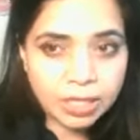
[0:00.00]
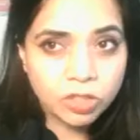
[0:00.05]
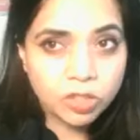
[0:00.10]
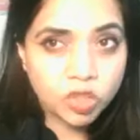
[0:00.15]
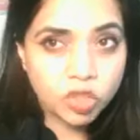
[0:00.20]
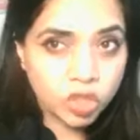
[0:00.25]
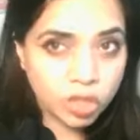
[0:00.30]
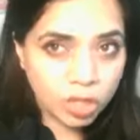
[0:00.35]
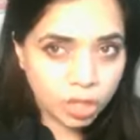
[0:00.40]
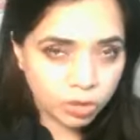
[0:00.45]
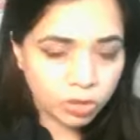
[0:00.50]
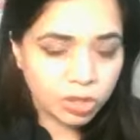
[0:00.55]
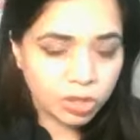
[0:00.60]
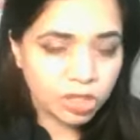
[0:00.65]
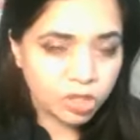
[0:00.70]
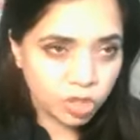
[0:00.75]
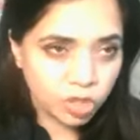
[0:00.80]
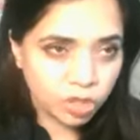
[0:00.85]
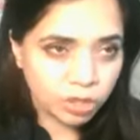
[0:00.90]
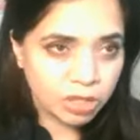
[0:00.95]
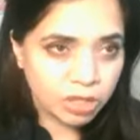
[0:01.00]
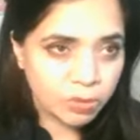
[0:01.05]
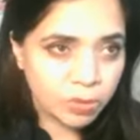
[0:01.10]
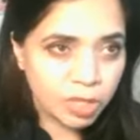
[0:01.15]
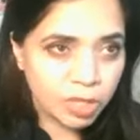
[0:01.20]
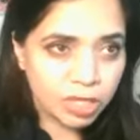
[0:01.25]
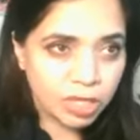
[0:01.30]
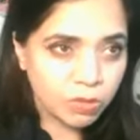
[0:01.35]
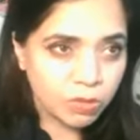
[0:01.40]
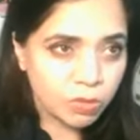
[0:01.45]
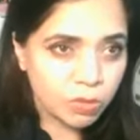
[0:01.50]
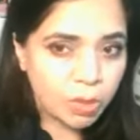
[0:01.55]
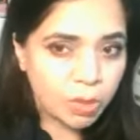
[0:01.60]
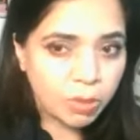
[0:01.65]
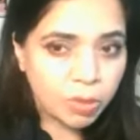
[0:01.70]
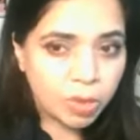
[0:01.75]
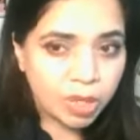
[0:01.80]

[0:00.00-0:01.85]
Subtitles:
generally speaking, and remember,